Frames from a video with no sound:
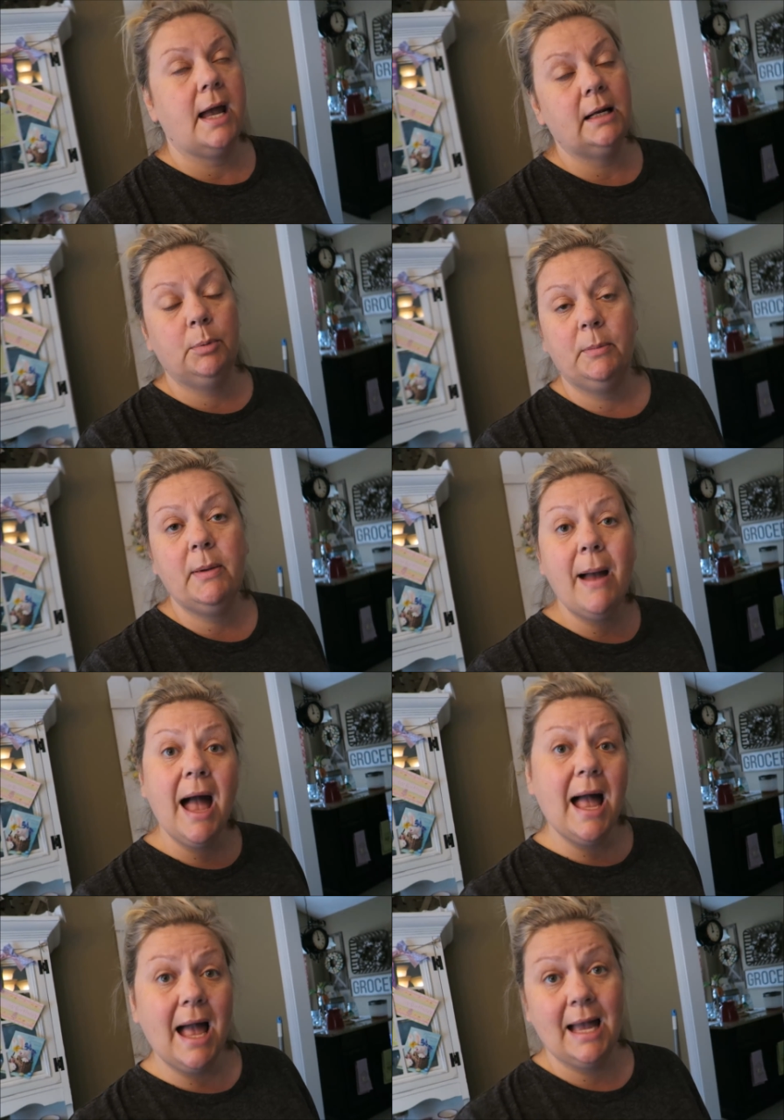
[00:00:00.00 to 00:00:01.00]
kind of put me
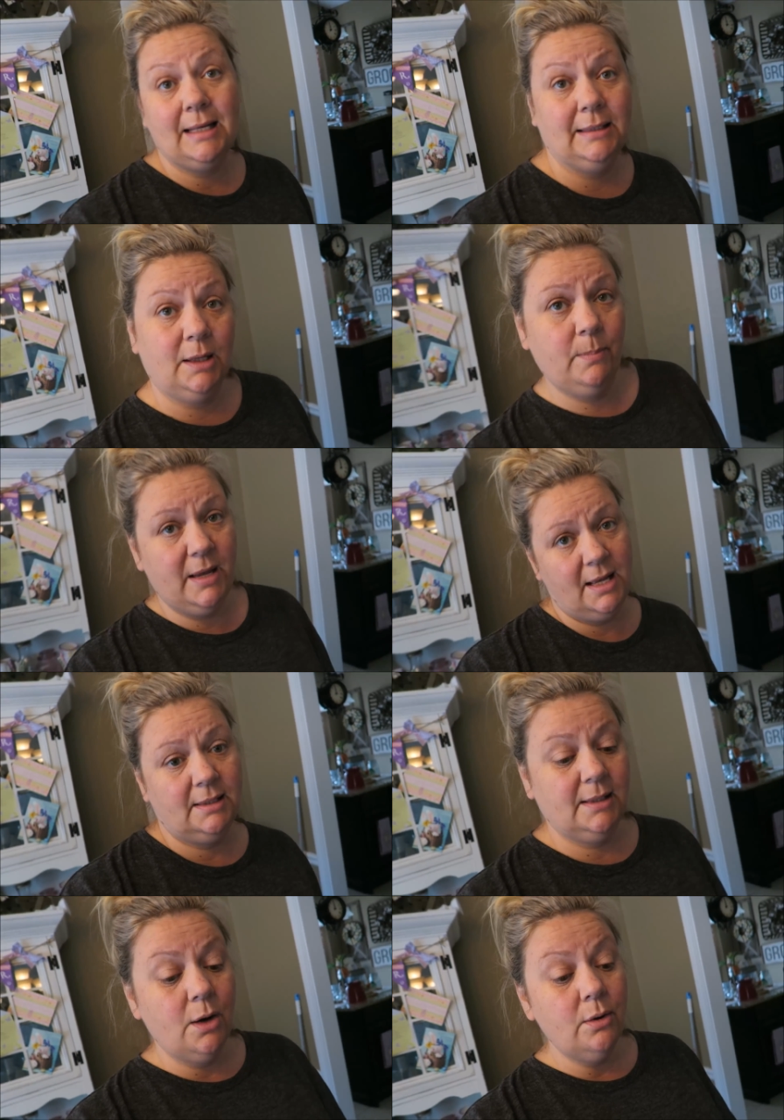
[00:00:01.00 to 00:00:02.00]
behind a little
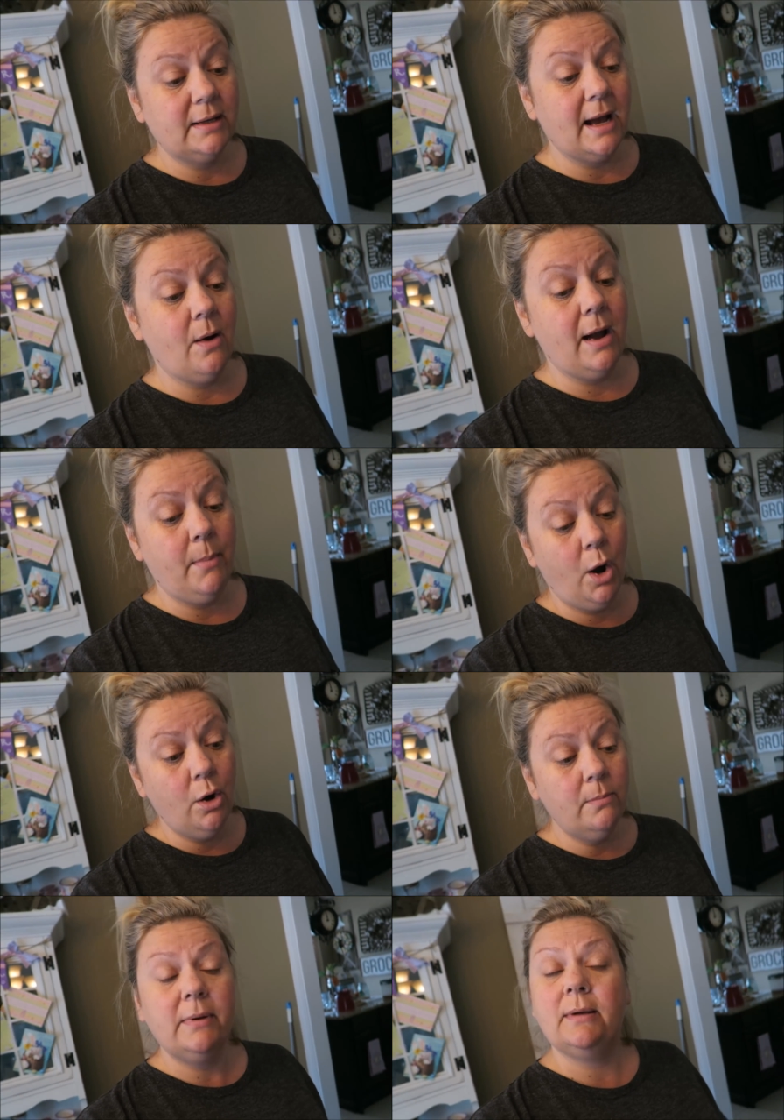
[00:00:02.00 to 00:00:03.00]
bit. So now I'm
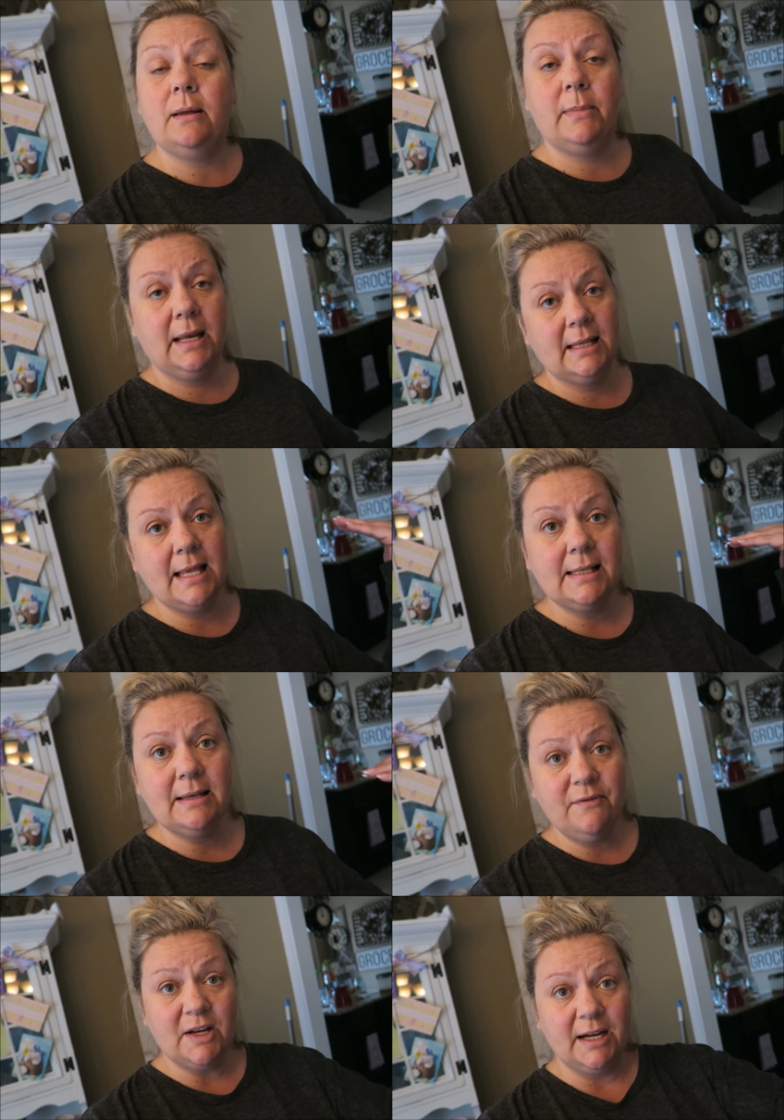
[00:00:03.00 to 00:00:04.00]
home. I'm going to get that
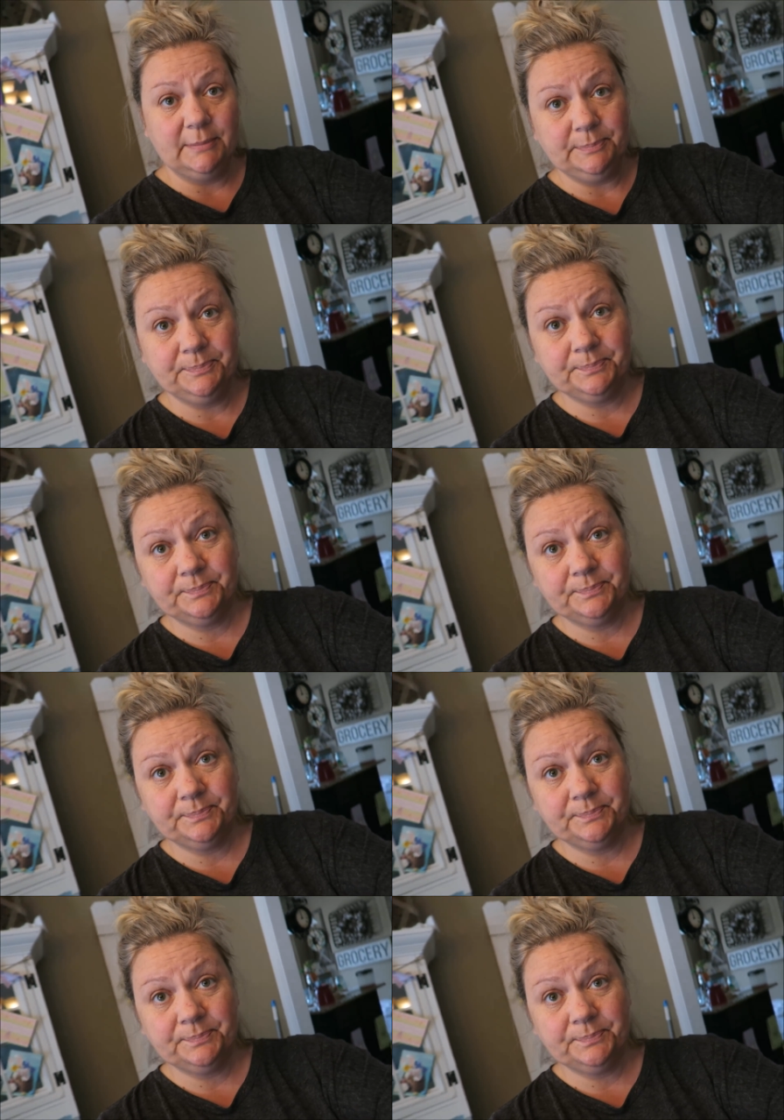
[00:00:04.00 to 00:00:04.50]
stuff done.